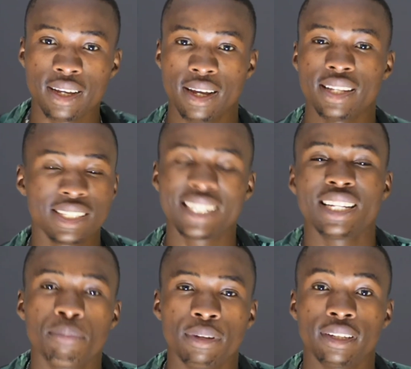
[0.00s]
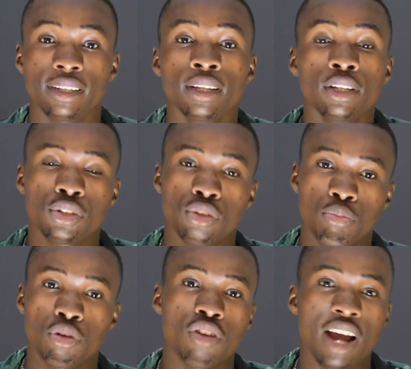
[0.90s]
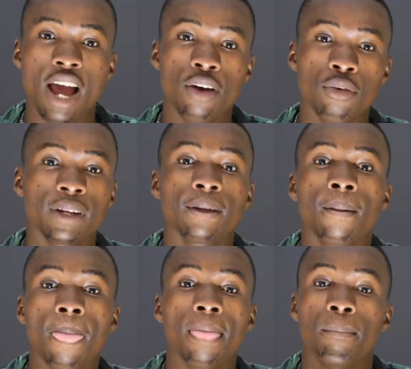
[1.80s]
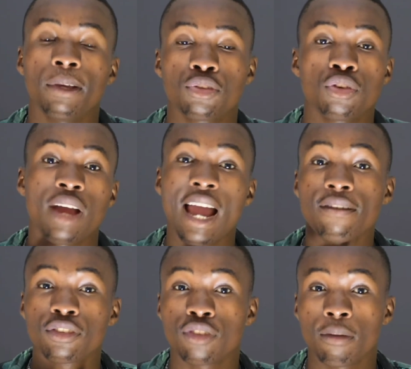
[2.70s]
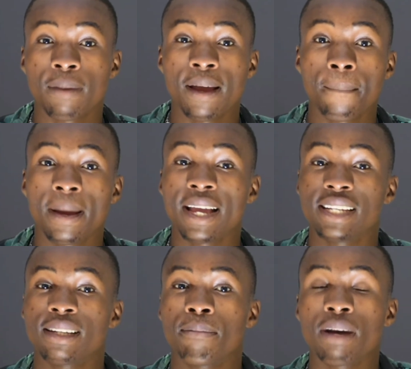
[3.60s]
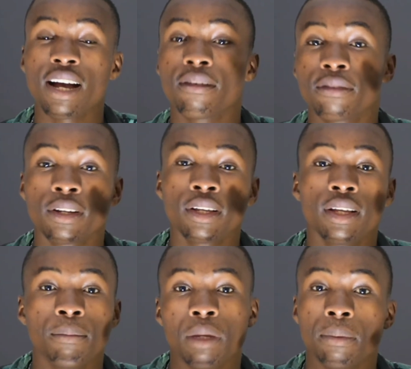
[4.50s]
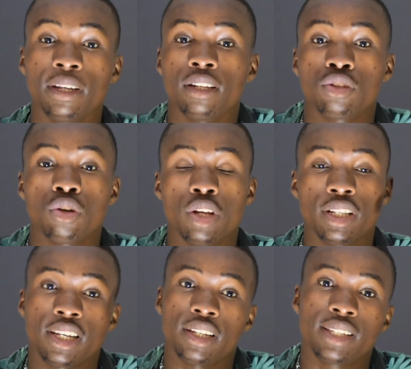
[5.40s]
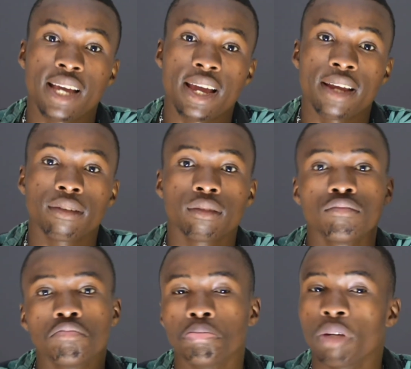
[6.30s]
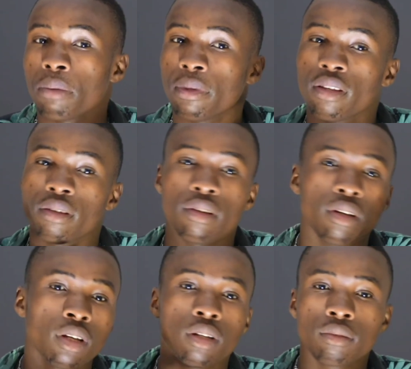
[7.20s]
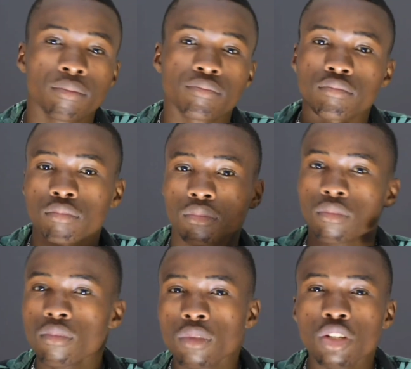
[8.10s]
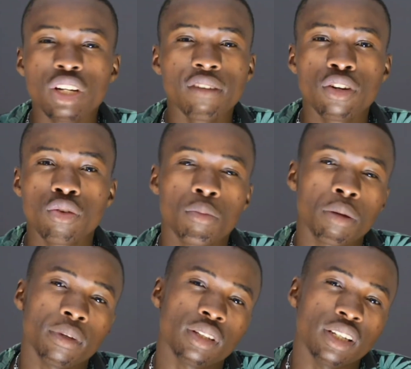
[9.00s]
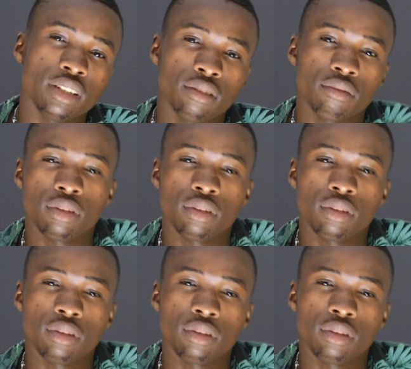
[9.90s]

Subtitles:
it's clipping. So put it on 100, make sure your f-stop number is above, maybe it's at 10, maybe, you never know, maybe it's at